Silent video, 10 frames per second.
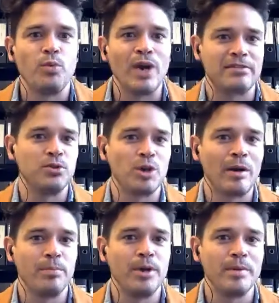we had to talk
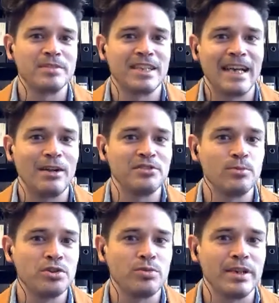about Birmingham's canals and
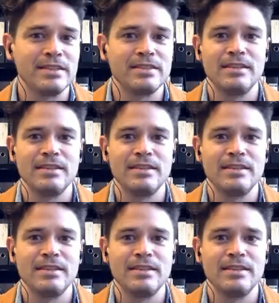waterways,